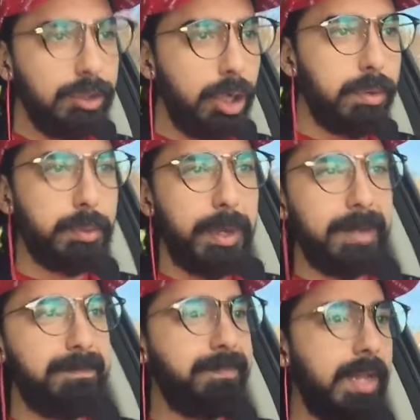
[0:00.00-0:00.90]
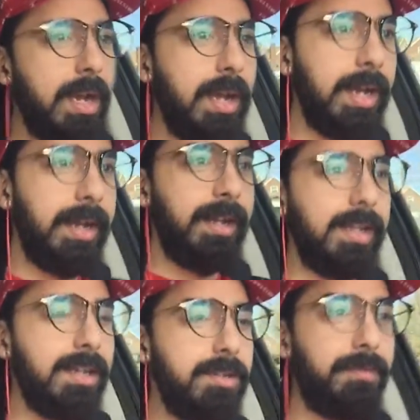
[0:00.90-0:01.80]
Show was weird
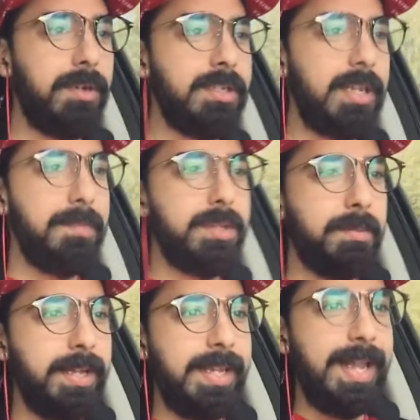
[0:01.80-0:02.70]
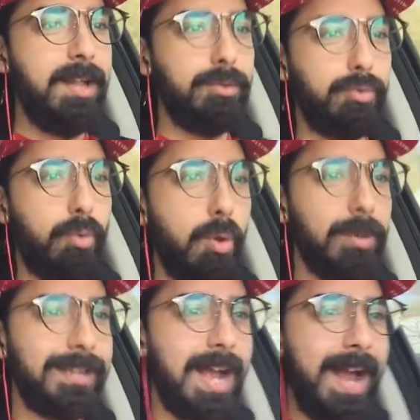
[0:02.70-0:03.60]
uh, that was the first time somebody yelled
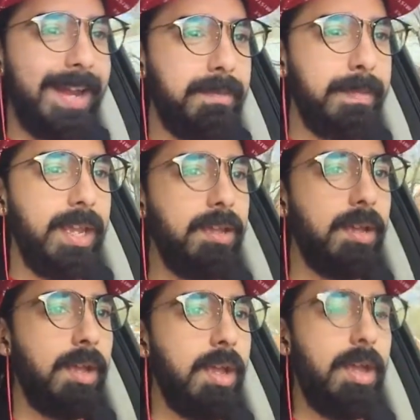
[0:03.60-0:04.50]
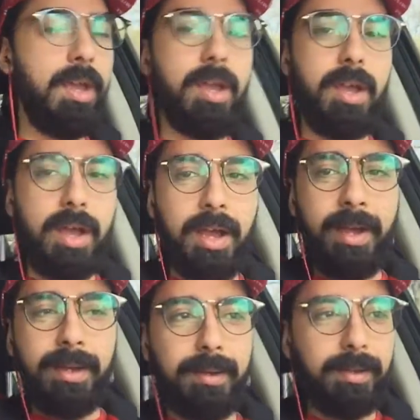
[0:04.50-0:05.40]
"Roll Tide" at me.
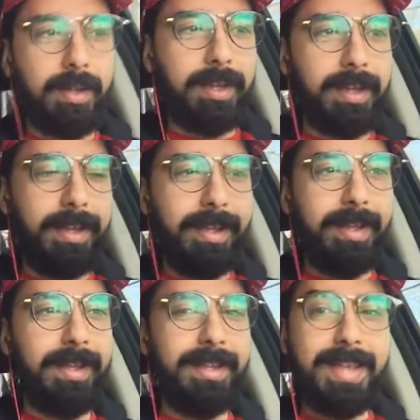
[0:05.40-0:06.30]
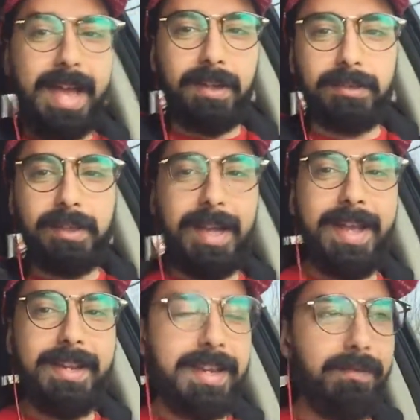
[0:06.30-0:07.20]
Uh, yeah, I
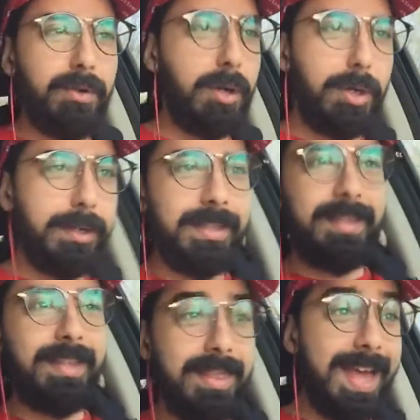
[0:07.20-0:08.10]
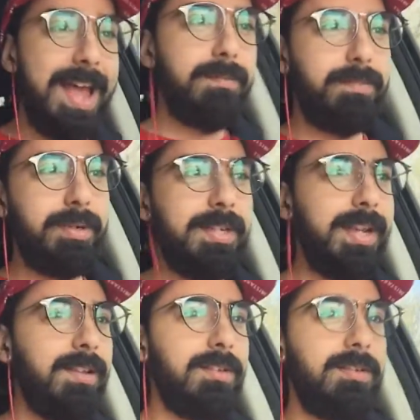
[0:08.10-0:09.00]
had never heard that
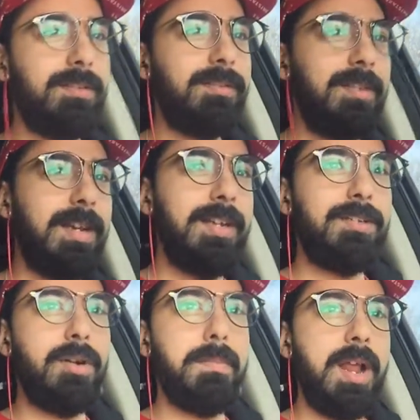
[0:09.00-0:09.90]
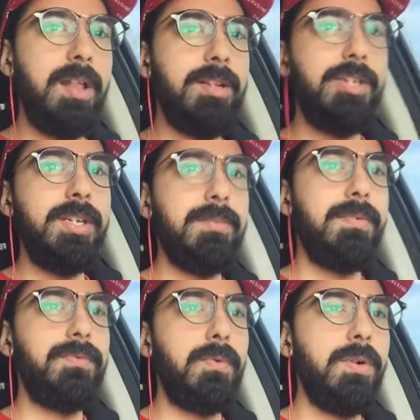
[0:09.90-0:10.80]
particular uh, terminology
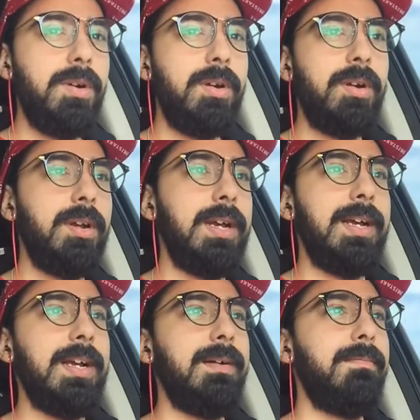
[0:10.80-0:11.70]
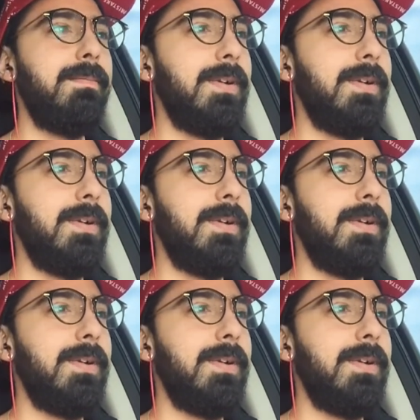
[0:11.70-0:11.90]
before um,